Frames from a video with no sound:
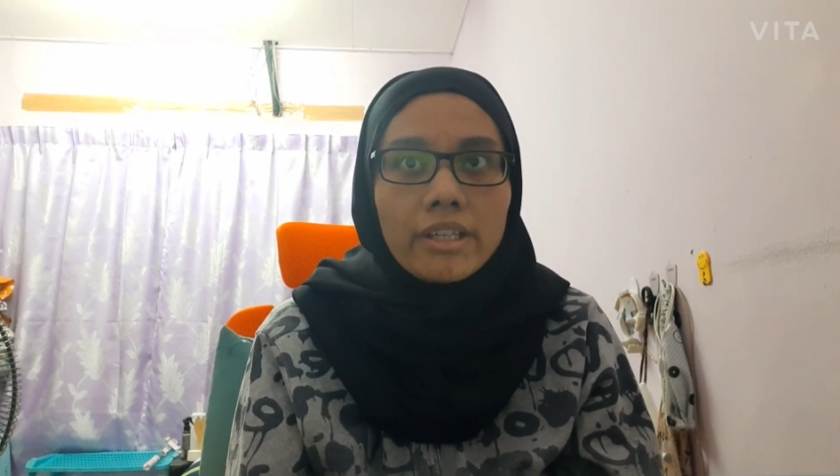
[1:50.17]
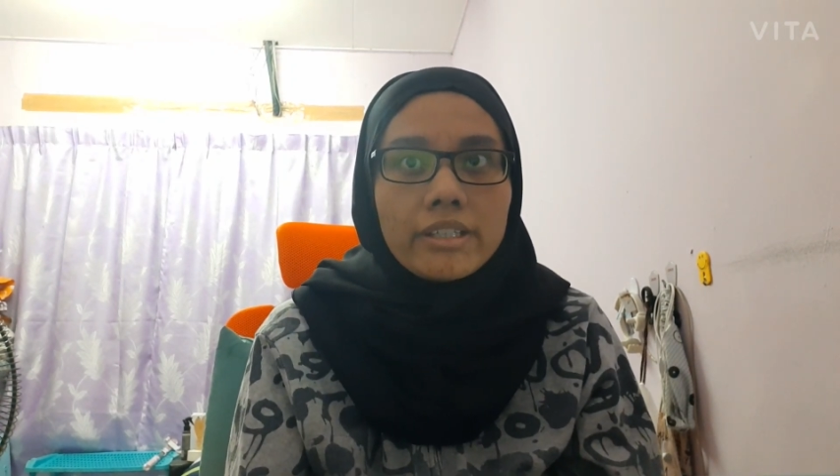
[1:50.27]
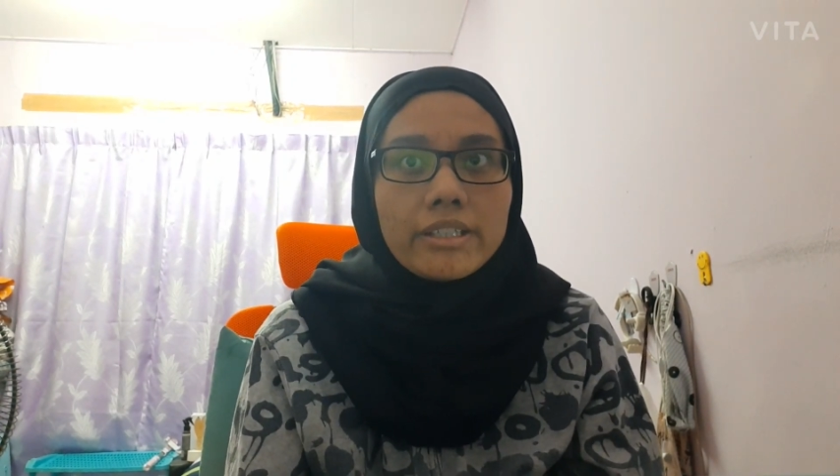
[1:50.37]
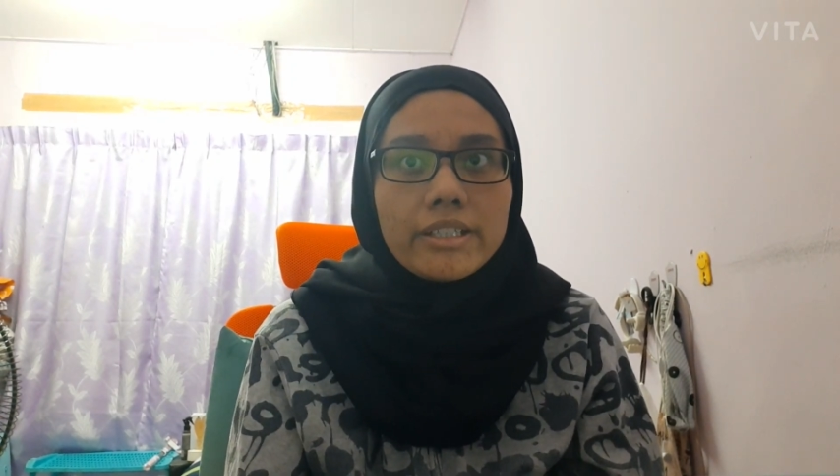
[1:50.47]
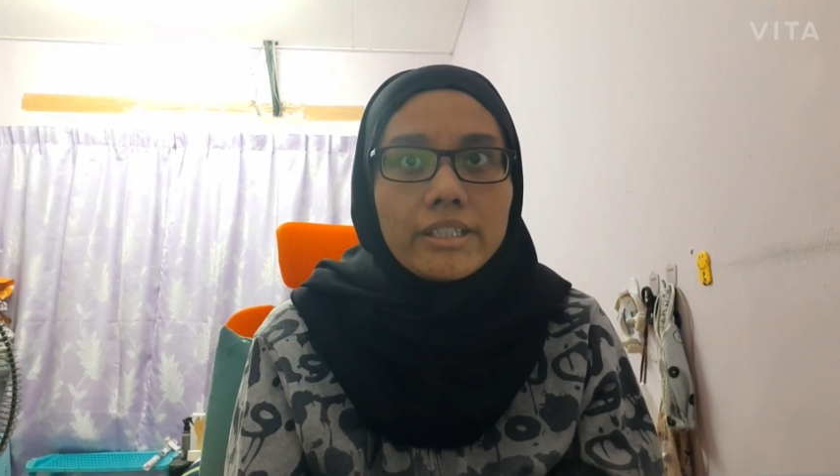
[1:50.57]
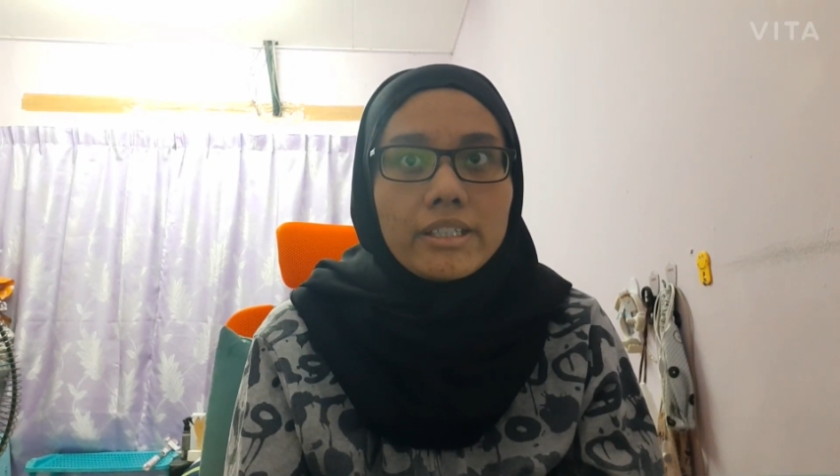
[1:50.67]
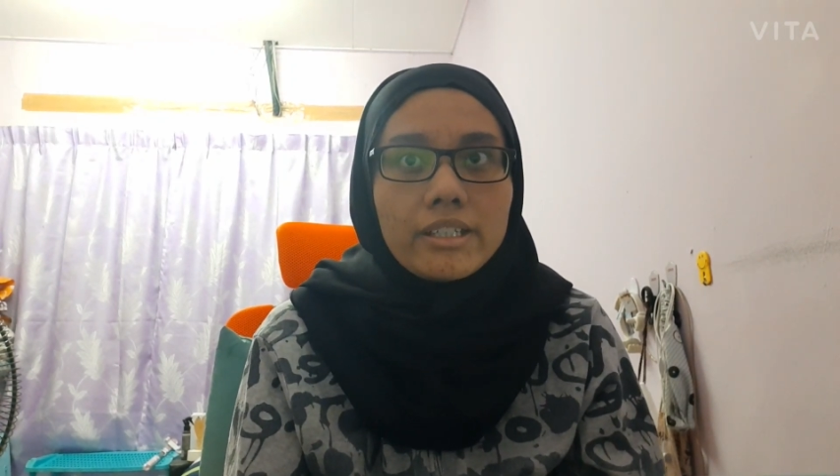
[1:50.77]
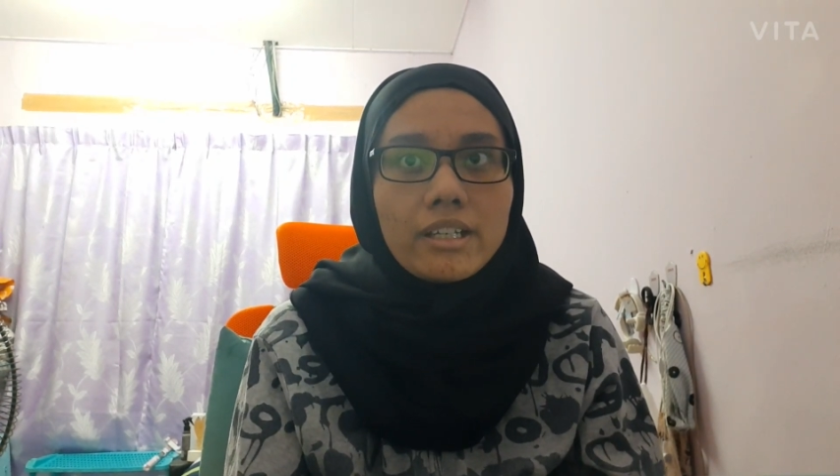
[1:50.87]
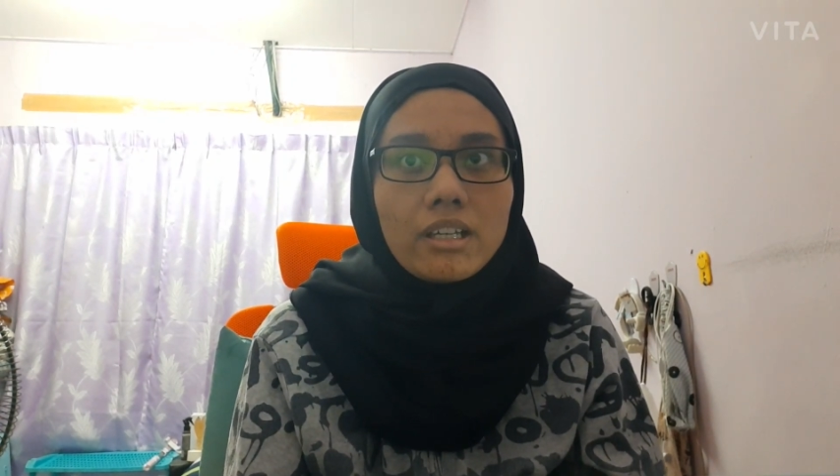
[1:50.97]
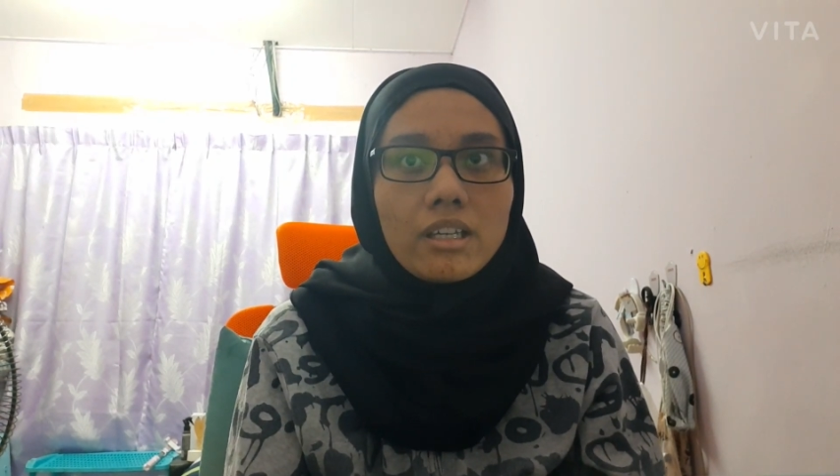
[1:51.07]

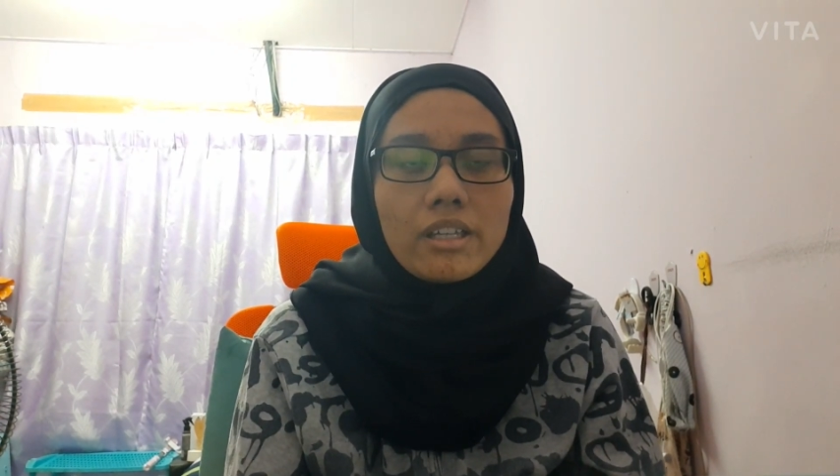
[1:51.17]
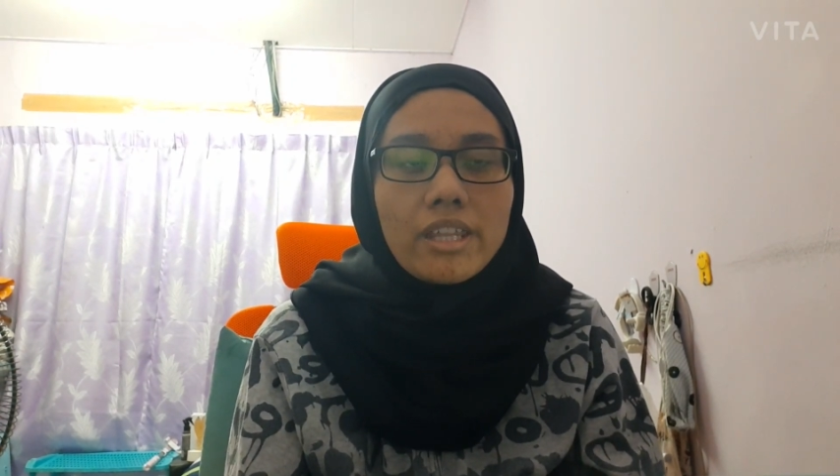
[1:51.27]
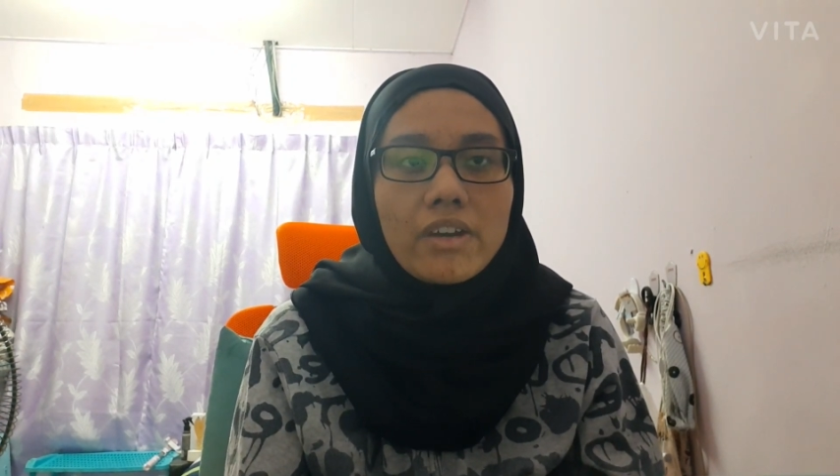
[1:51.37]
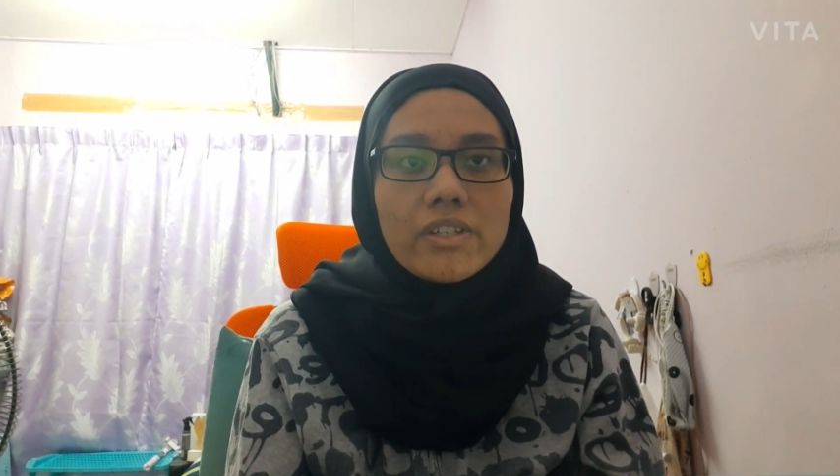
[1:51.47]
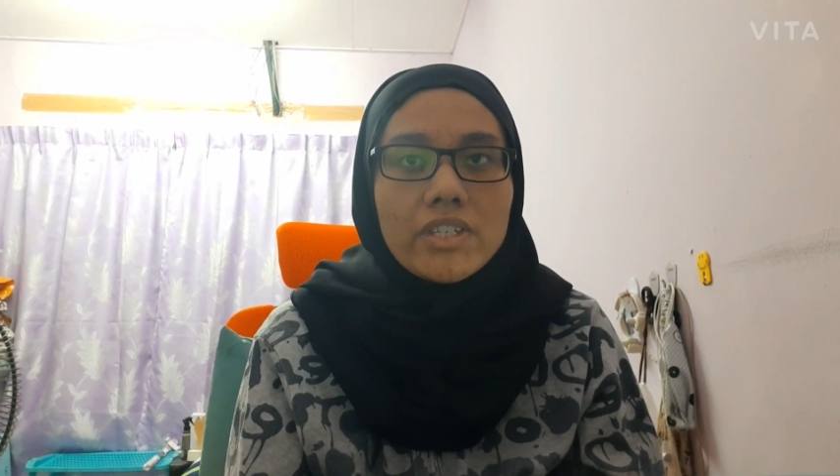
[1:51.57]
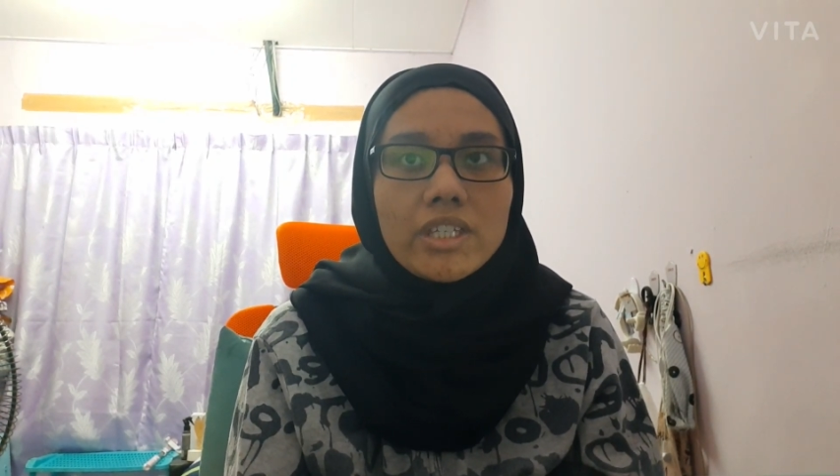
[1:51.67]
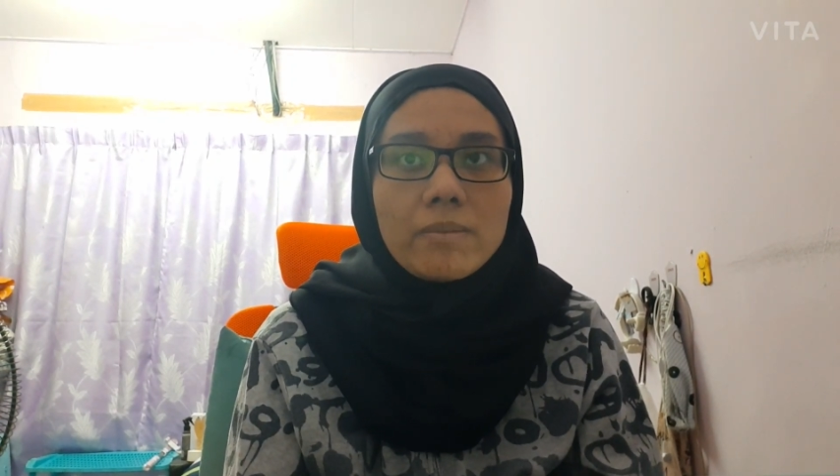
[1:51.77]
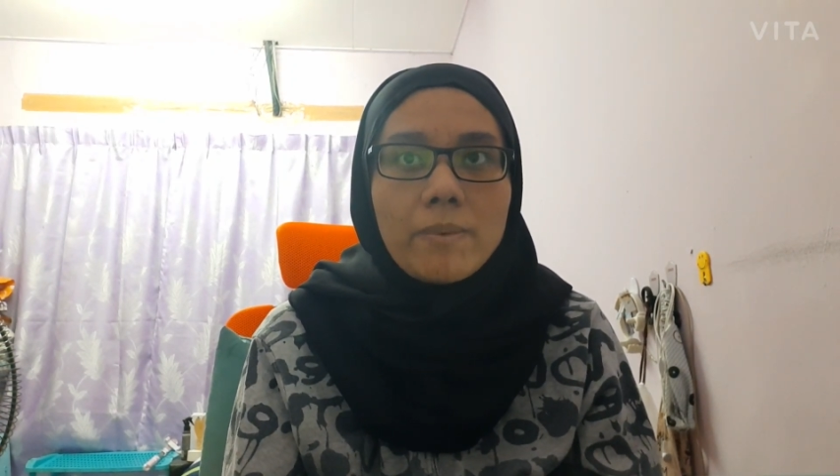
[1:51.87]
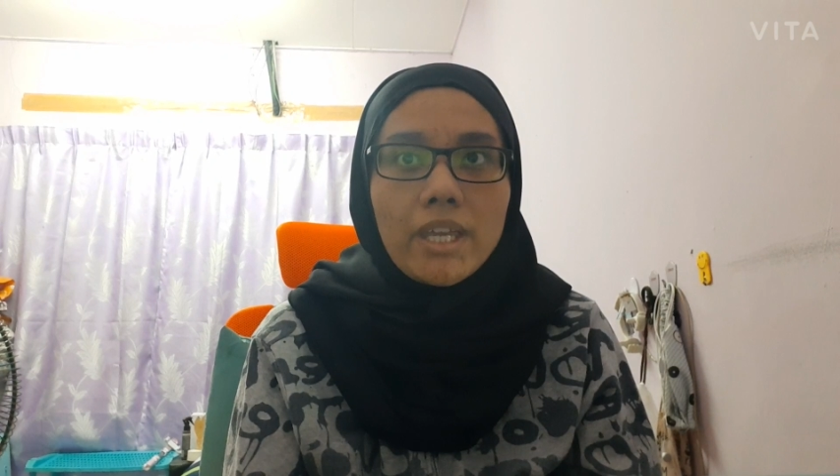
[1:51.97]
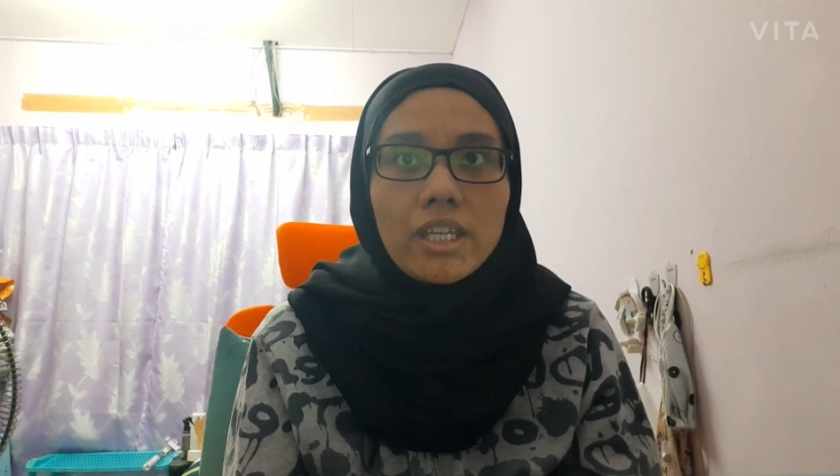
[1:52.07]
there is a
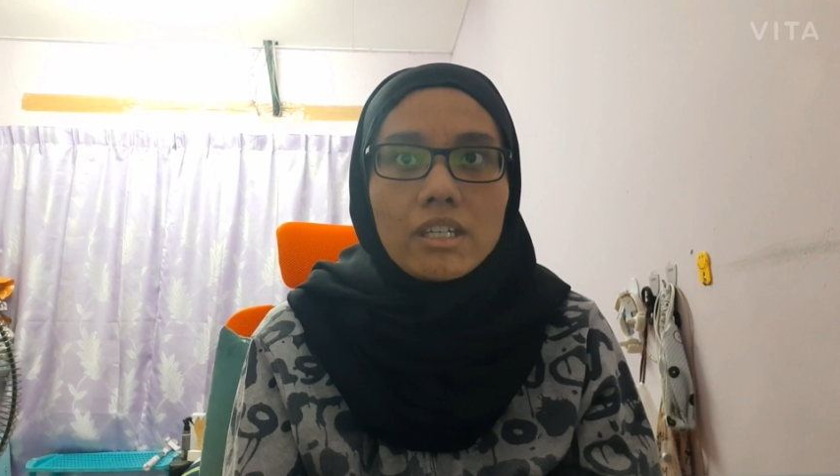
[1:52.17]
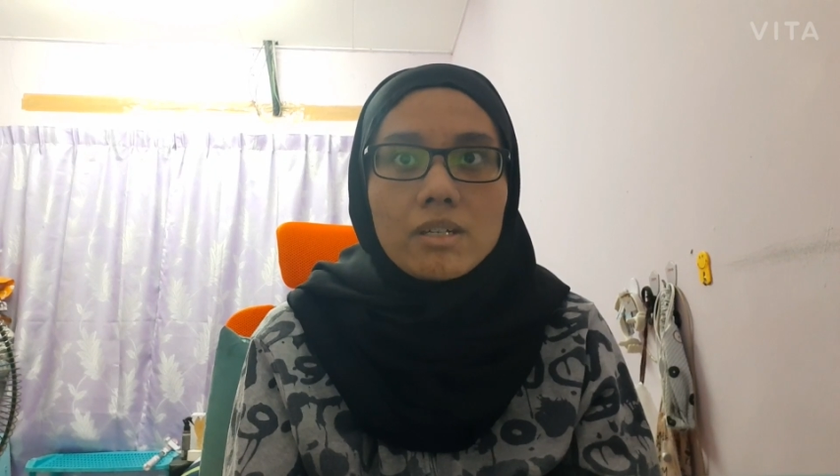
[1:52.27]
debate